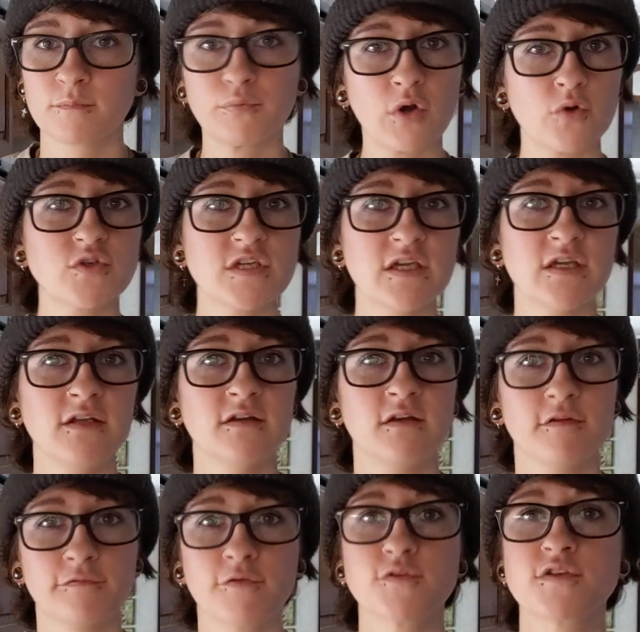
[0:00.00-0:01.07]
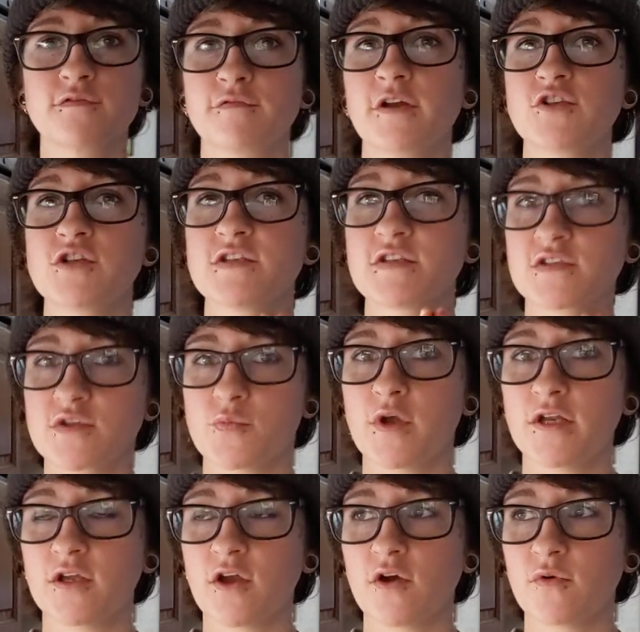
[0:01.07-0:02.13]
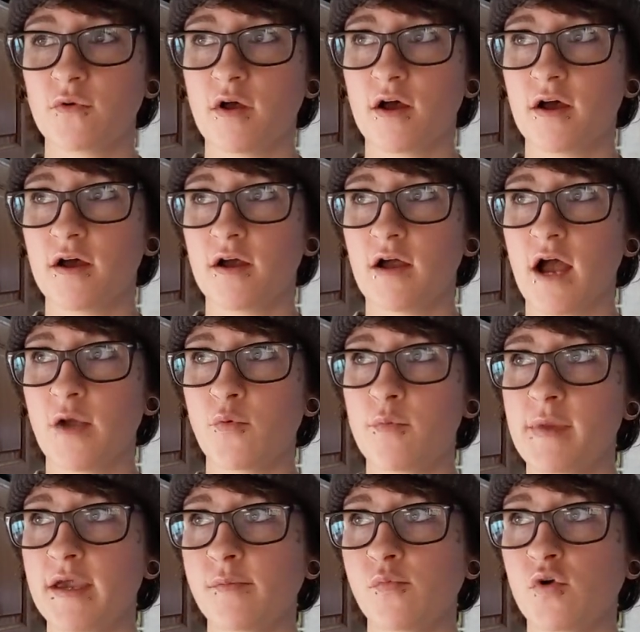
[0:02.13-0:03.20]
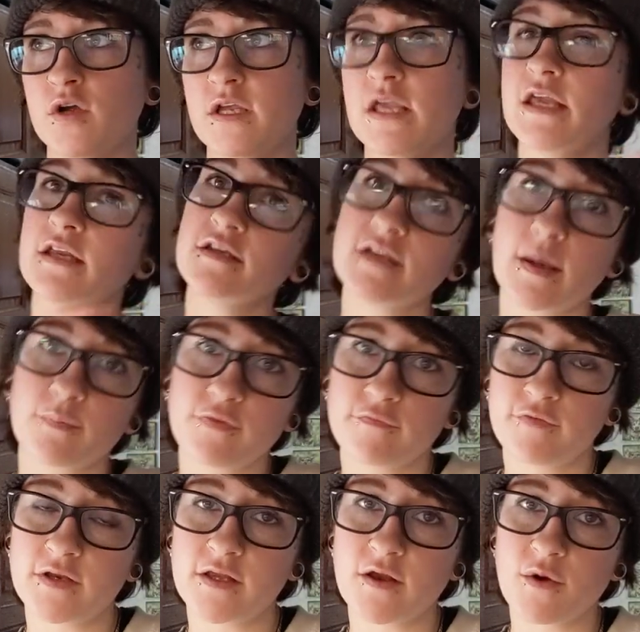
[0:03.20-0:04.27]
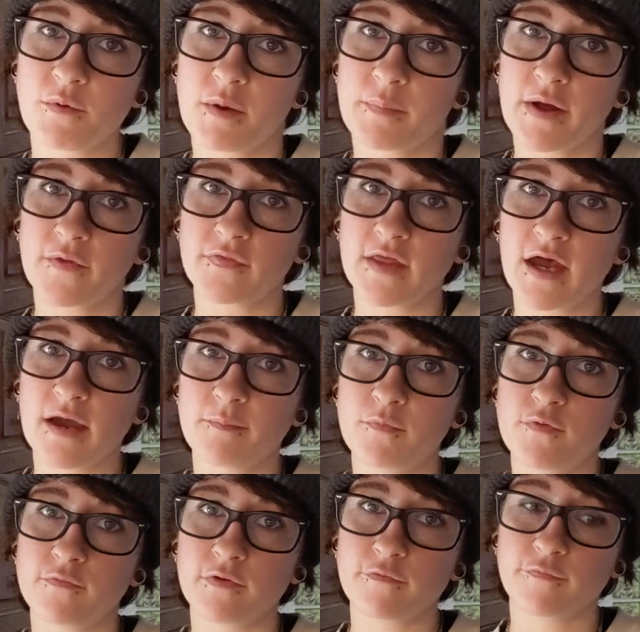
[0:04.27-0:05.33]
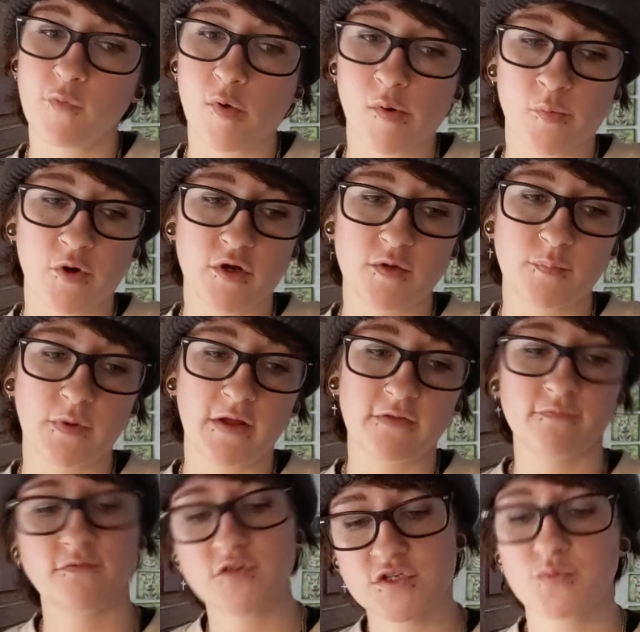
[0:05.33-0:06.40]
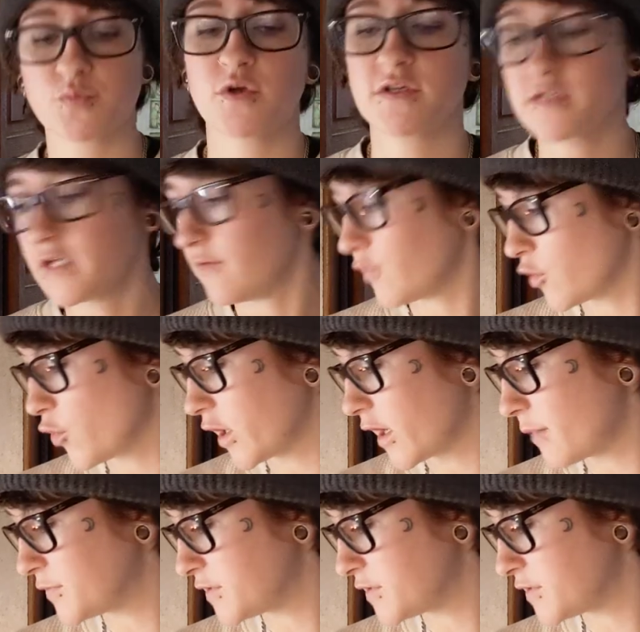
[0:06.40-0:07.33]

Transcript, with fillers: protein and fruits and veggies is the way to go. Uh, I will make a more in depth video about that moving forward, but just wanted to give a quick